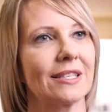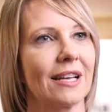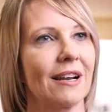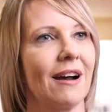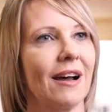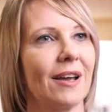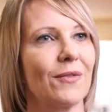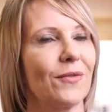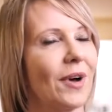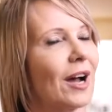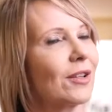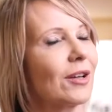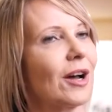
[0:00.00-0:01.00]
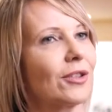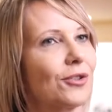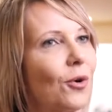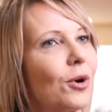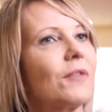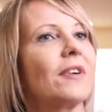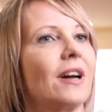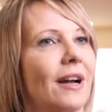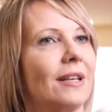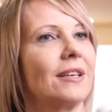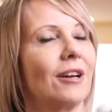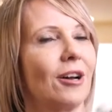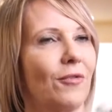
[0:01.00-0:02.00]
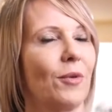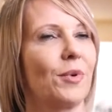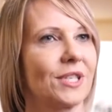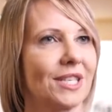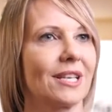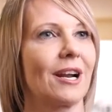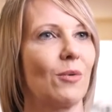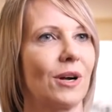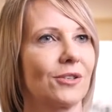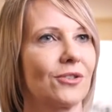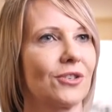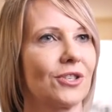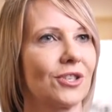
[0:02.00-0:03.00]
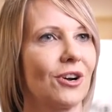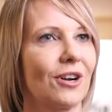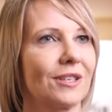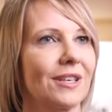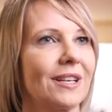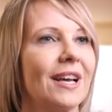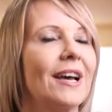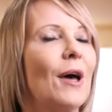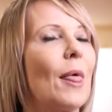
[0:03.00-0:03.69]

is that I thought of an idea of a business that I wanted to start it.